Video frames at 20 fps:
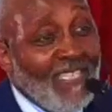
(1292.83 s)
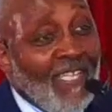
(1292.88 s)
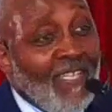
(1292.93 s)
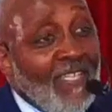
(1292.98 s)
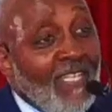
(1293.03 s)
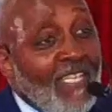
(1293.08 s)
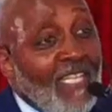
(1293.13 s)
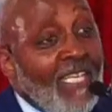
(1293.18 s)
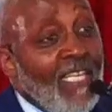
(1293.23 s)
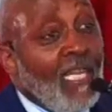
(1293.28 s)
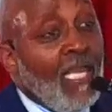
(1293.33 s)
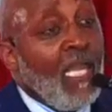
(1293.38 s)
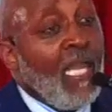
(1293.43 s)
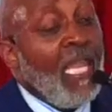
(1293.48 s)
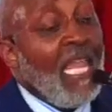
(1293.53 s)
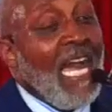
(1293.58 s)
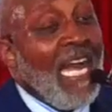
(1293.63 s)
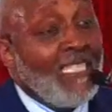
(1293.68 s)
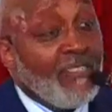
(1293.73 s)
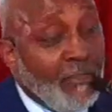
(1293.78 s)
an
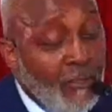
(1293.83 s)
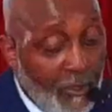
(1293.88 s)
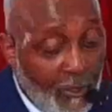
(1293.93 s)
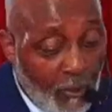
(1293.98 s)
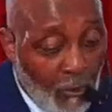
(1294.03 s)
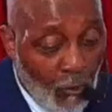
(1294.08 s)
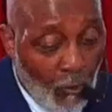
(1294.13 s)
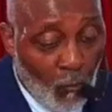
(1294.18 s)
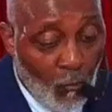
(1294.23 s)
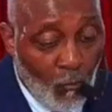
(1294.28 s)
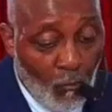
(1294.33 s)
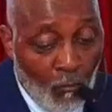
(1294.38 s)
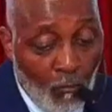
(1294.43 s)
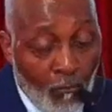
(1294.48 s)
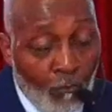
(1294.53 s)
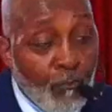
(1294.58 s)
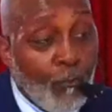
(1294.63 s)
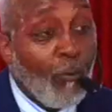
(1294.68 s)
illogical